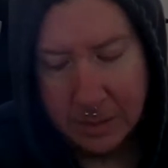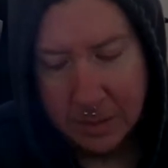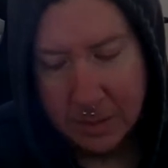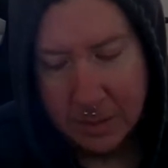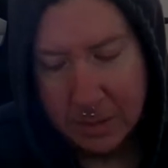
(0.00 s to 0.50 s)

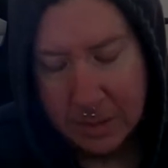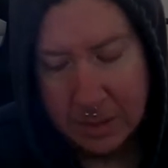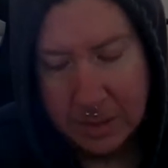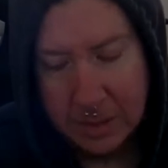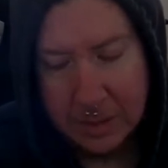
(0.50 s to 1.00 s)
at
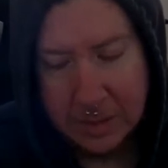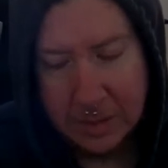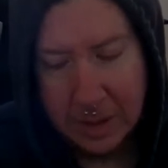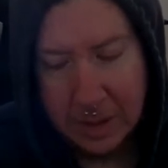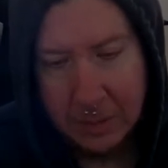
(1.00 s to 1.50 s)
least. I don't
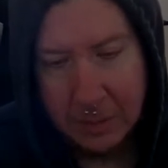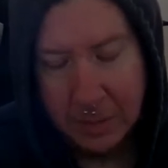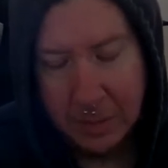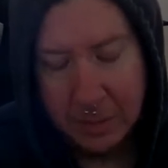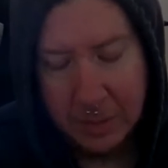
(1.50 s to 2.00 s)
remember the
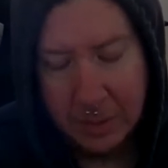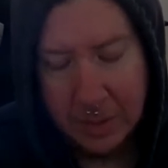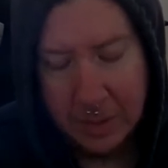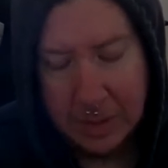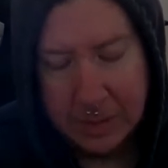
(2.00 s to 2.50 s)
last
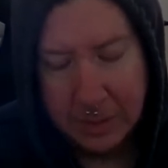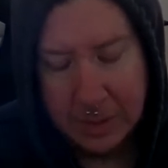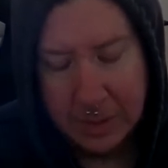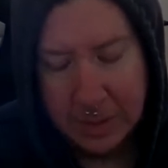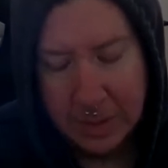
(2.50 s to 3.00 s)
time I did
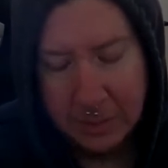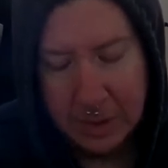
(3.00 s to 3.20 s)
DMT.